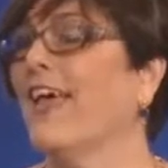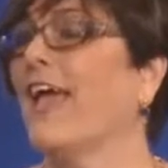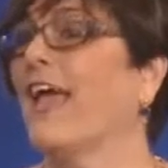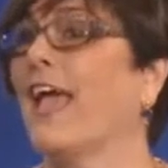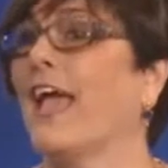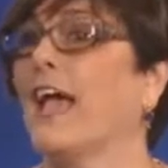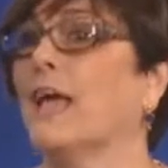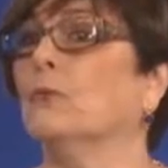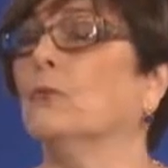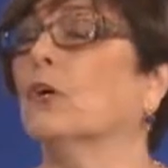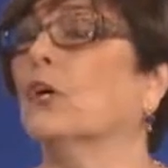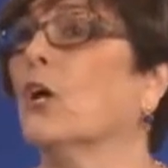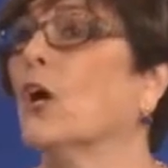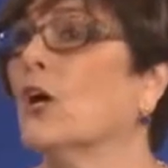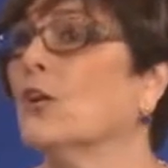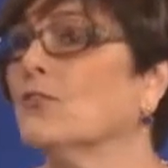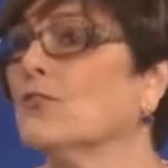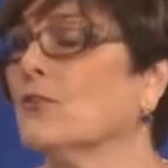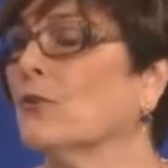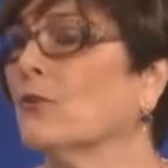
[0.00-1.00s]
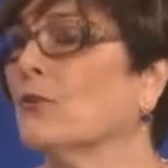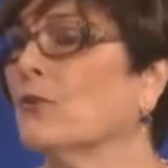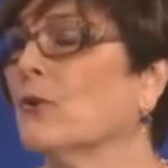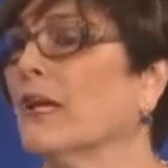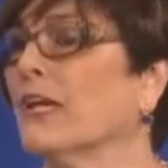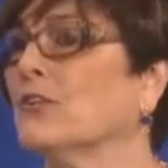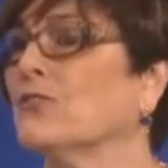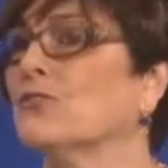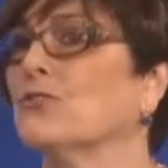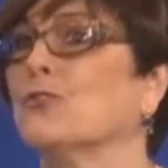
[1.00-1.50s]
and we're also
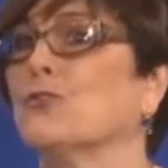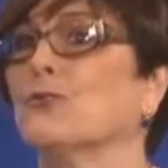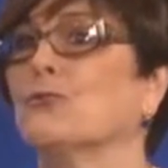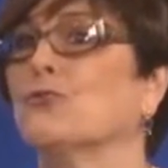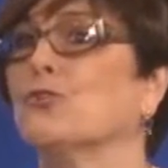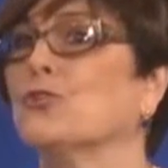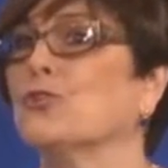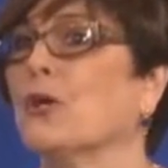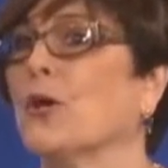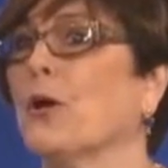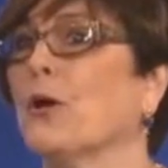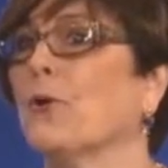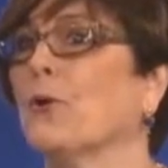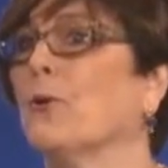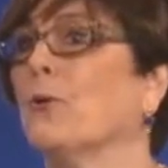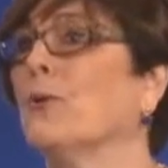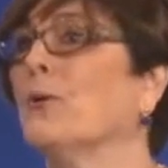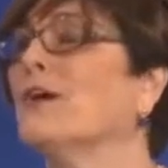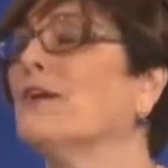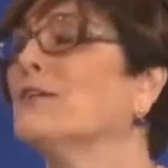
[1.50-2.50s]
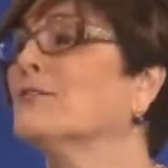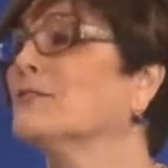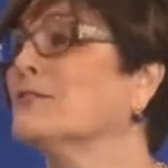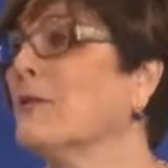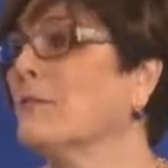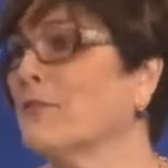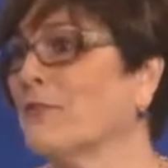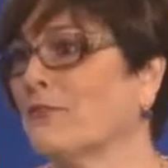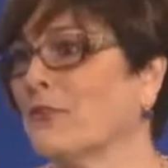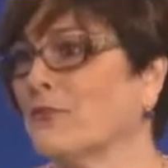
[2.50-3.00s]
going to show
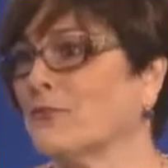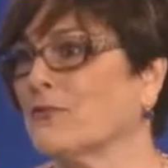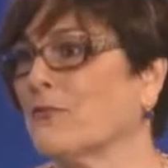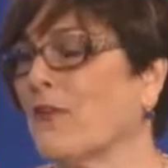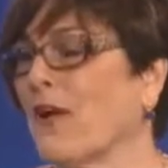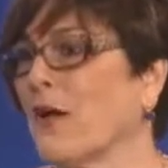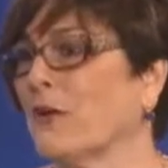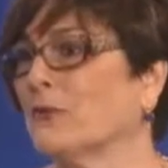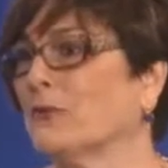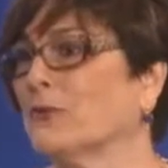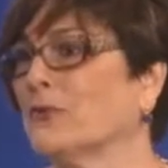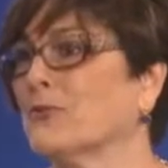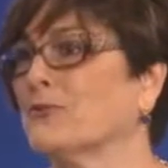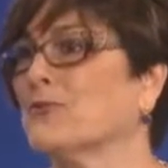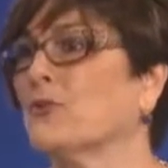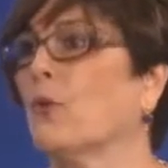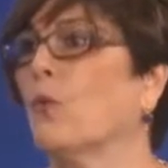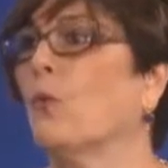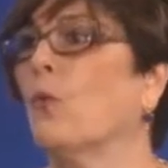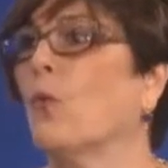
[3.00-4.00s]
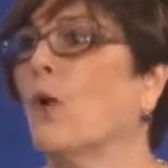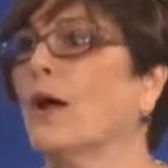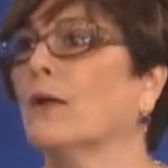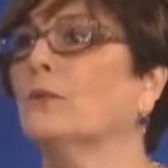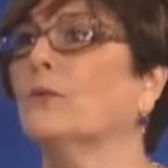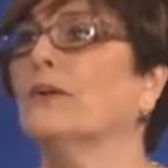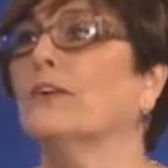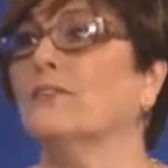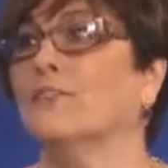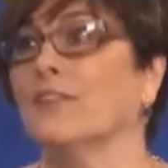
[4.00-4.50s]
some of those founders what we've